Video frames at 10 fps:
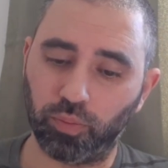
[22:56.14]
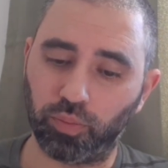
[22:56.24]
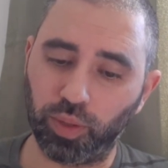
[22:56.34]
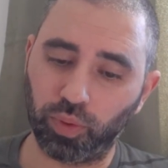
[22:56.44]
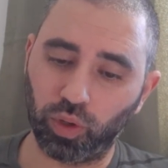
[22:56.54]

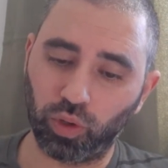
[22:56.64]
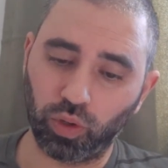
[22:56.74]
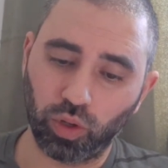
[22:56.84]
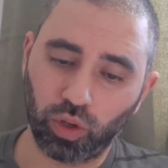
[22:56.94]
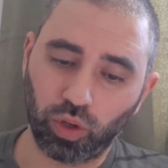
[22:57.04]
People
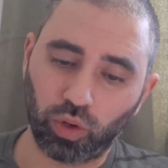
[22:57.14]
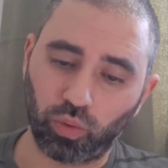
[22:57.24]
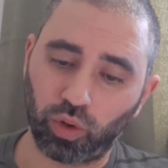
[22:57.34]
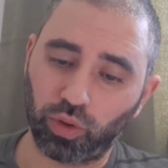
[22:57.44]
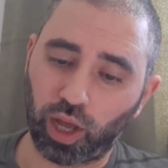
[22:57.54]

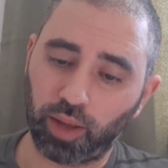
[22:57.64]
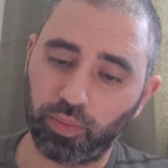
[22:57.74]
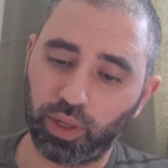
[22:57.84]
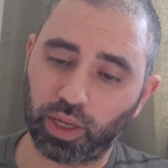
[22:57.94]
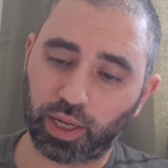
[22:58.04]
will not
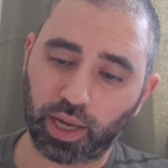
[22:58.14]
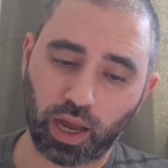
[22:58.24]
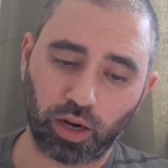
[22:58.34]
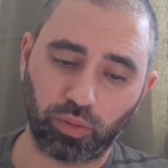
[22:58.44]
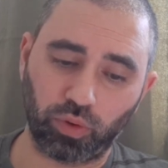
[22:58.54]
be
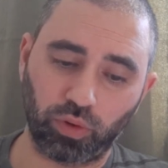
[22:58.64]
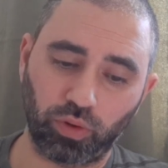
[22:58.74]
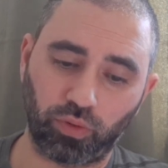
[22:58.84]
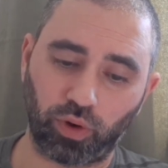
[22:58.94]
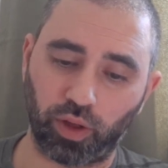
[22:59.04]
accountable
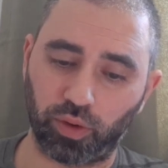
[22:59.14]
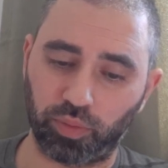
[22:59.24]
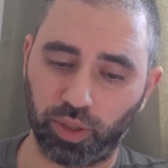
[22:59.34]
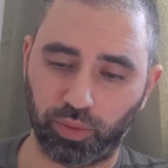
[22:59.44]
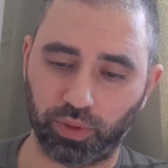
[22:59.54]
for other
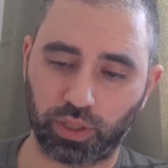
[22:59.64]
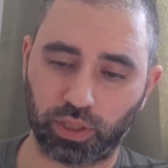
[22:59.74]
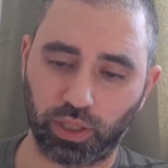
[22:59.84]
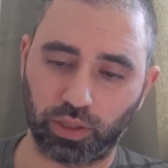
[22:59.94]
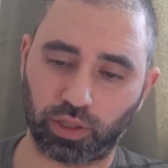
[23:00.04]
people's sins.